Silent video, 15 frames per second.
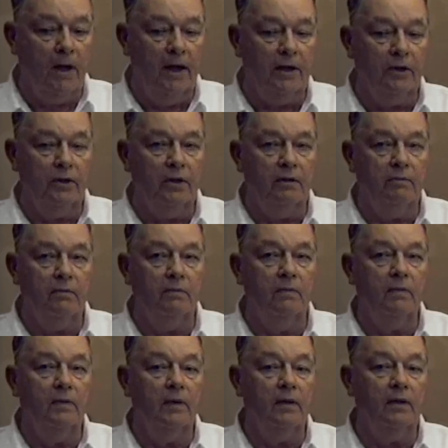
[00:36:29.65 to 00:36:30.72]
could,
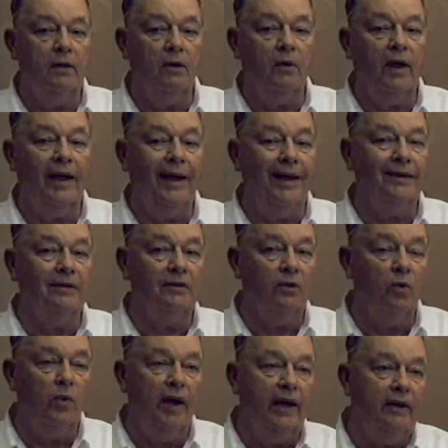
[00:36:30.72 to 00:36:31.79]
handle the
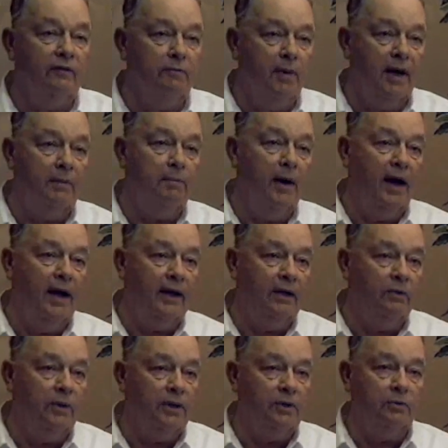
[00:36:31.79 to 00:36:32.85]
weight of my body,
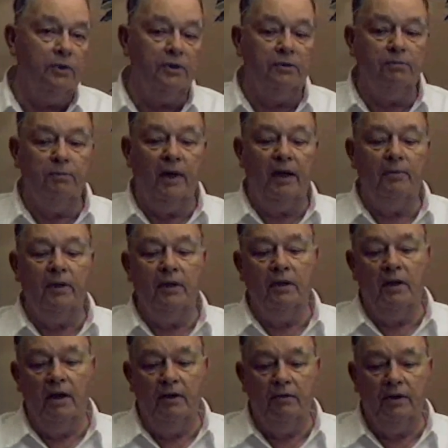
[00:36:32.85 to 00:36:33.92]
which was maybe
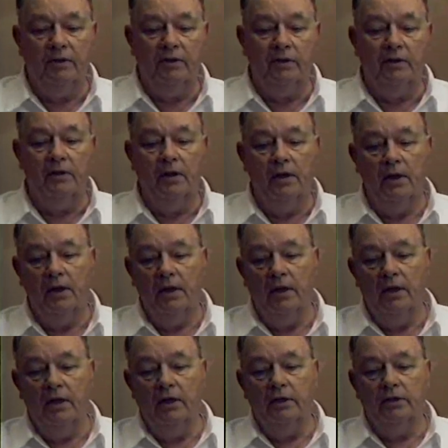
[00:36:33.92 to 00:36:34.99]

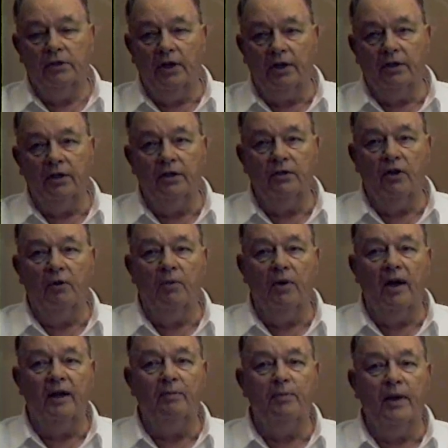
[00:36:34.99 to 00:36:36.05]
160 some
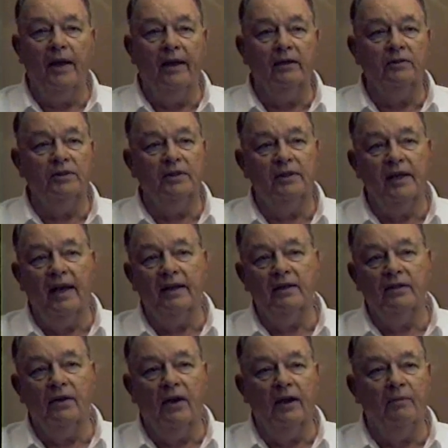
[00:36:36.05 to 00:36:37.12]
odd pounds at that
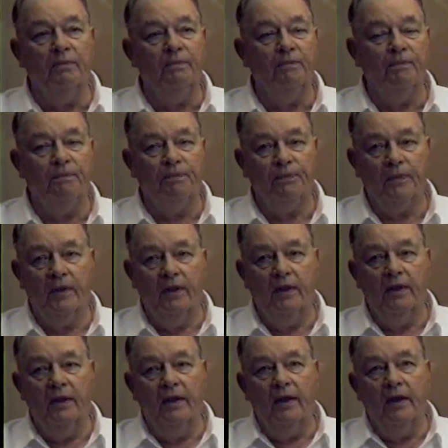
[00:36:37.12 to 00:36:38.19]
time.
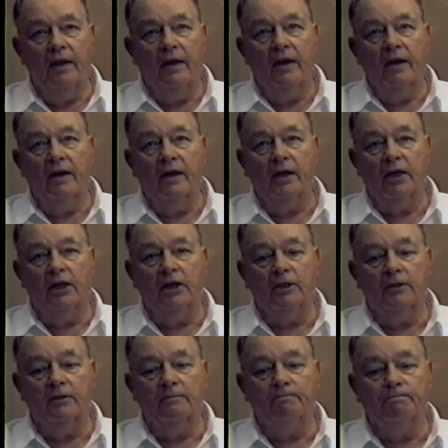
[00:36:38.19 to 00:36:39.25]

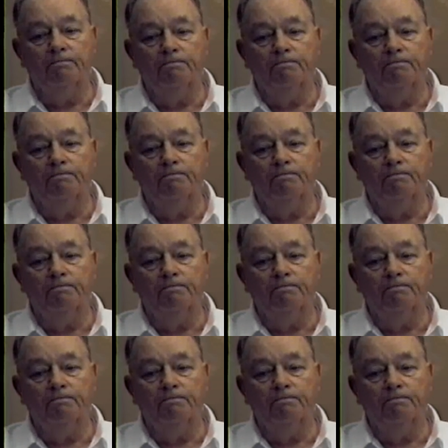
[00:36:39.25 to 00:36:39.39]
I